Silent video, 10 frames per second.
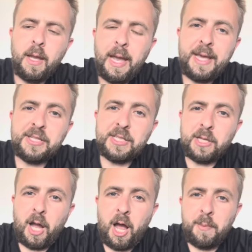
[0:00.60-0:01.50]
Hey, this is
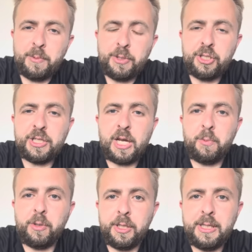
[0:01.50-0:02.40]
Tom, and we just got
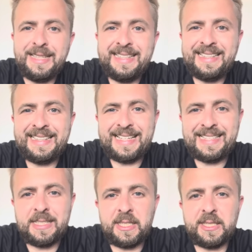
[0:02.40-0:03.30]
word that the
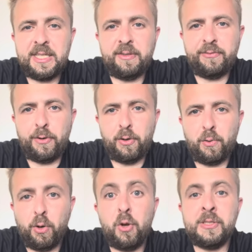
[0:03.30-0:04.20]
Tesla CFO,
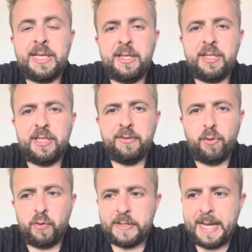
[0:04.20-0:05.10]
long-standing
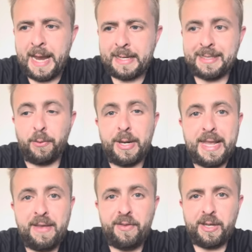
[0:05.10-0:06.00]
CFO, Zach, is now
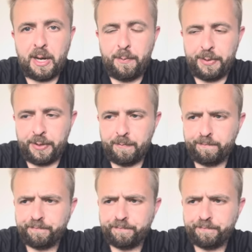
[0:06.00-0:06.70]
leaving the company.